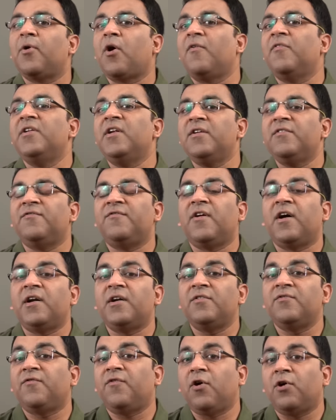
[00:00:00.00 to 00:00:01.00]
Provident
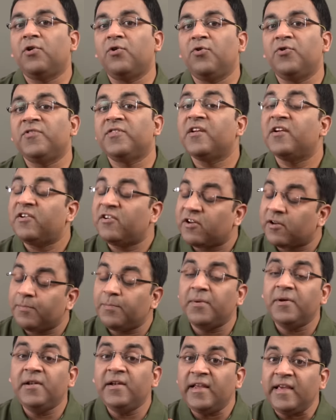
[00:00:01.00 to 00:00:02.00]
Fund follows the
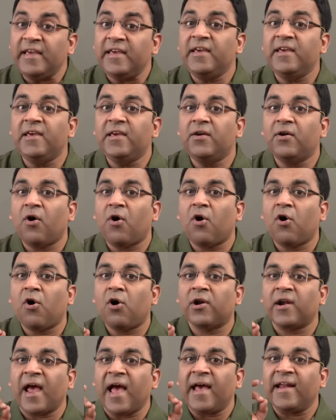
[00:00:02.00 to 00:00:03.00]
triple E,
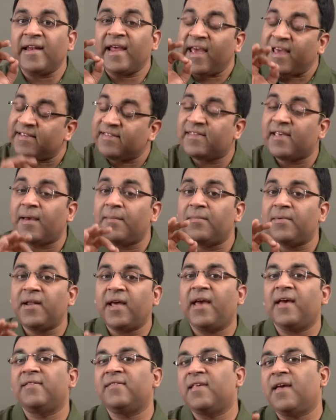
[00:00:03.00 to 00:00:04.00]
or an
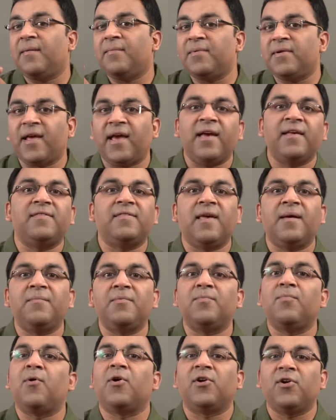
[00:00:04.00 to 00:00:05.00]

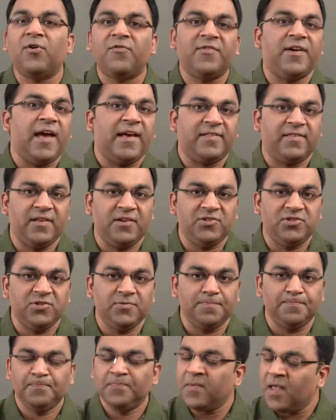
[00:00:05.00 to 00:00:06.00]
exempt model of
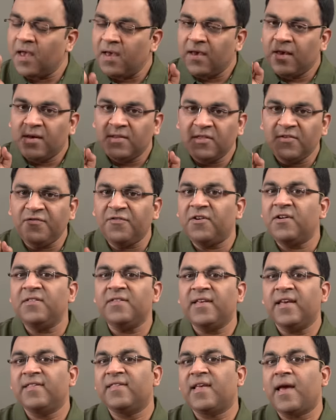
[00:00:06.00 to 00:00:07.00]
taxation. The
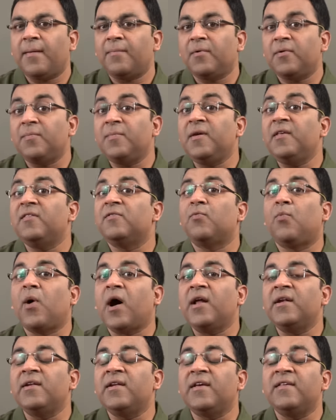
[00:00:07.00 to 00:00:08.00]
first exempt means
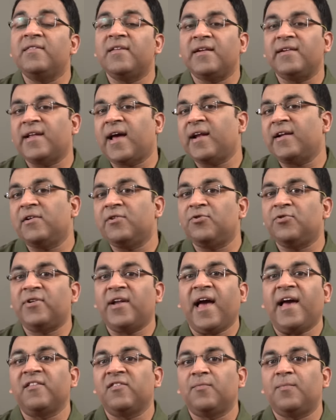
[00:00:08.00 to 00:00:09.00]
one is entitled to
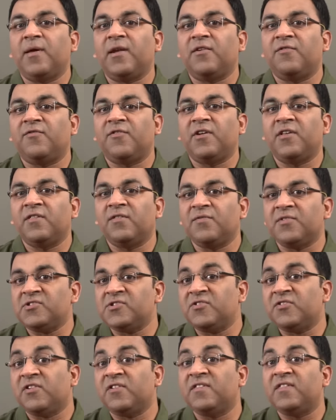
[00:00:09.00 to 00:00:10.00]
tax benefits which
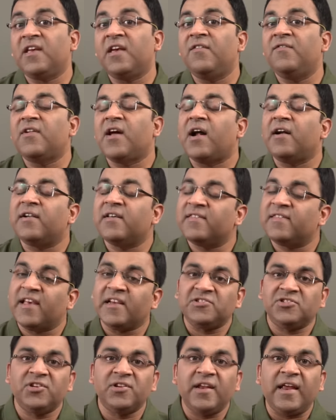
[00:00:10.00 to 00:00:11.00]
is received under
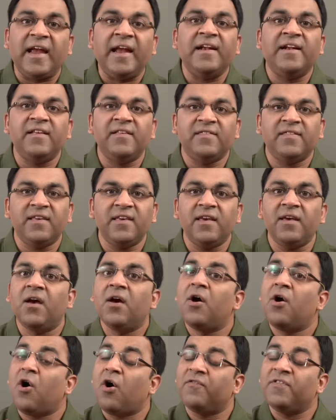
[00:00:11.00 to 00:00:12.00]
Section 80C
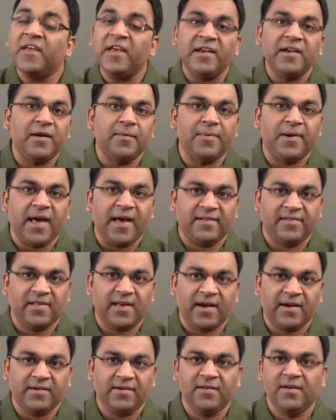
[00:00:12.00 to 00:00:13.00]
of the Income Tax
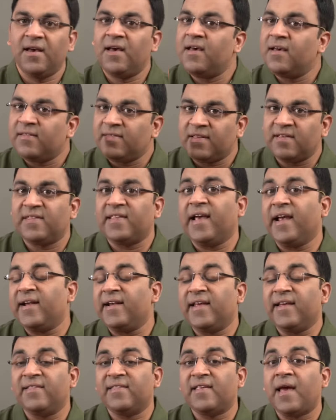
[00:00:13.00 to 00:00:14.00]
Act. The
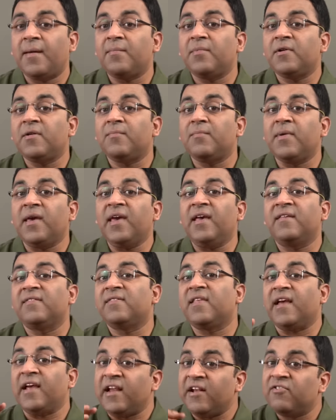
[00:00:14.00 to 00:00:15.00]
second exempt makes
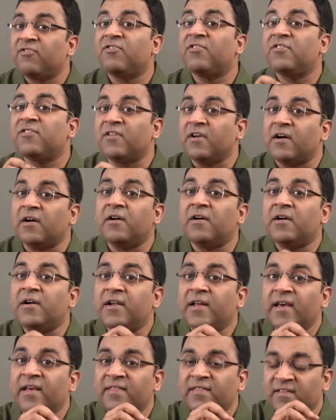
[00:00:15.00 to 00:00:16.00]
the interest
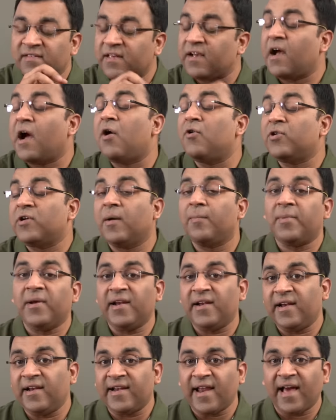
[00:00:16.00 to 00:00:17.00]
earned in this account
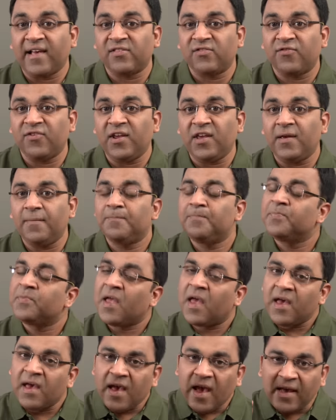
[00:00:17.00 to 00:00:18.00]
completely tax-free.
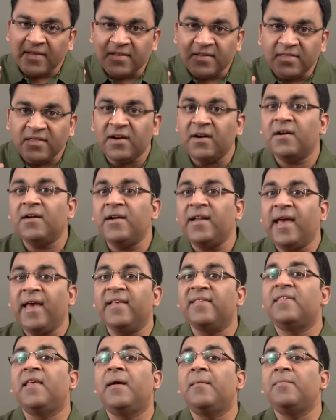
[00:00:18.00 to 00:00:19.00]
And the third
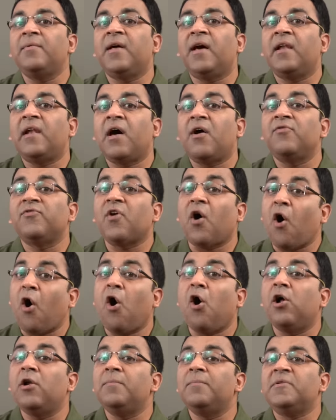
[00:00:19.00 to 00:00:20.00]
exempt allows
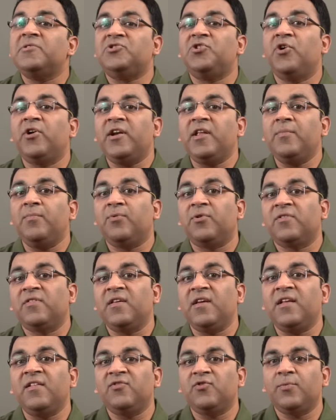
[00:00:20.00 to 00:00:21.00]
all maturity
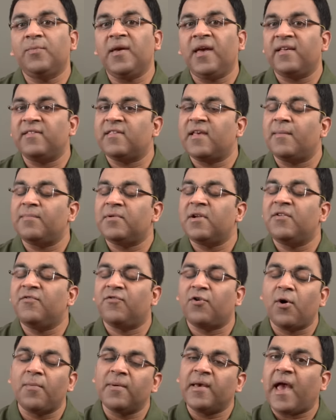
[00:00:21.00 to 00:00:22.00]
proceeds to be exempted
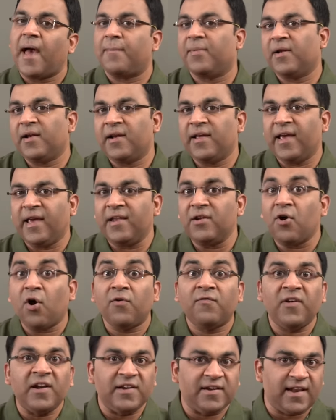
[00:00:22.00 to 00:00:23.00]
from capital gain or
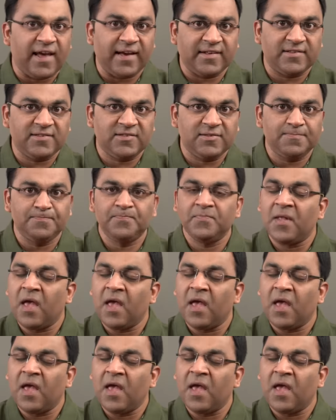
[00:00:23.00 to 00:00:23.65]
wealth tax.